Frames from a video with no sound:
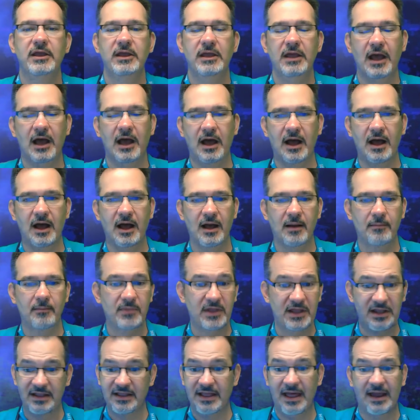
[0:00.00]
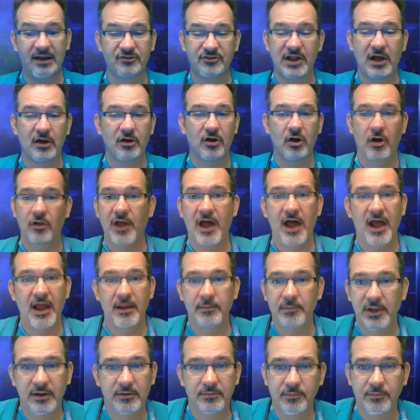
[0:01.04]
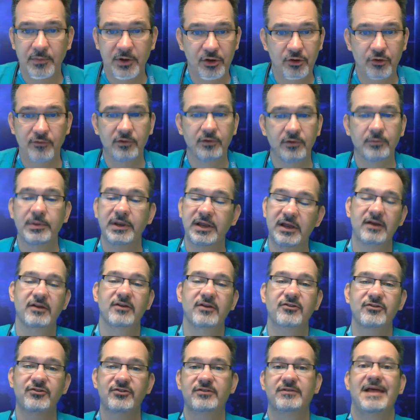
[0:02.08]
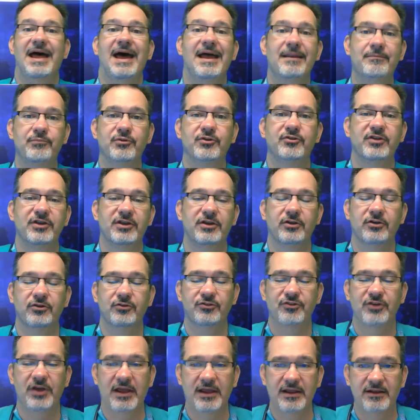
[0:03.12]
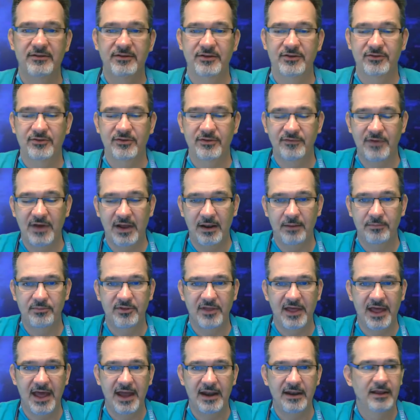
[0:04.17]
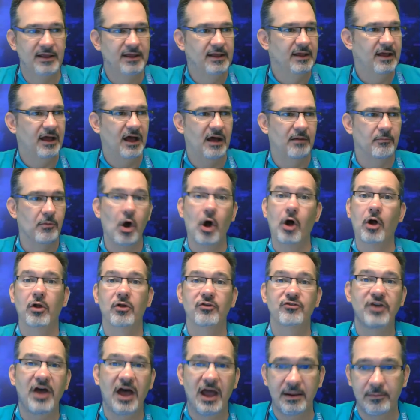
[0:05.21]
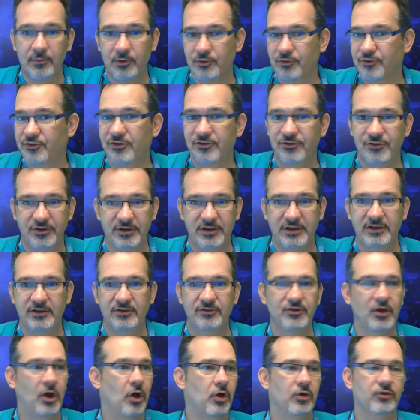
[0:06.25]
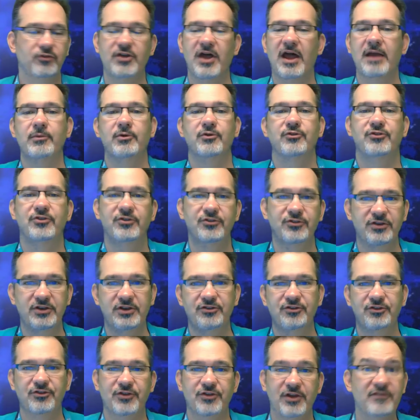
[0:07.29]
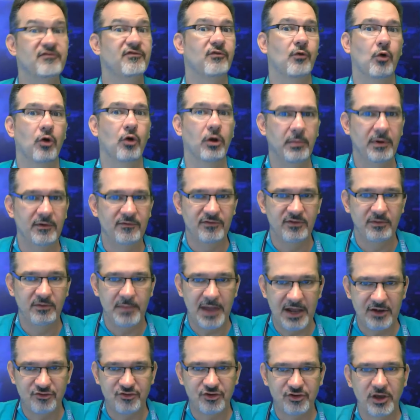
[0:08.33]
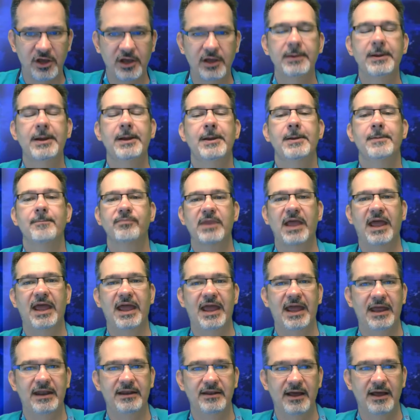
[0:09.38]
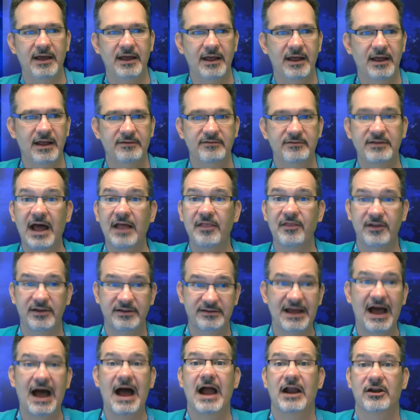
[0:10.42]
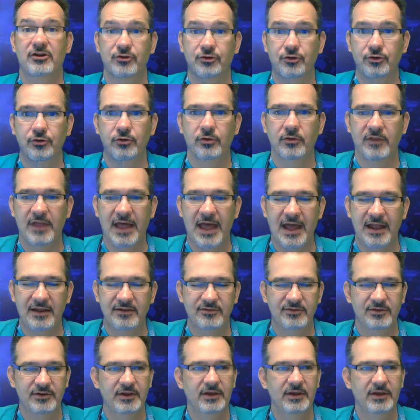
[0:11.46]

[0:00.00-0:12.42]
that is now called the Heimlich maneuver because that particular scientist developed that. Alzheimer's disease. Alzheimer's disease is a form of dementia, and the doctor that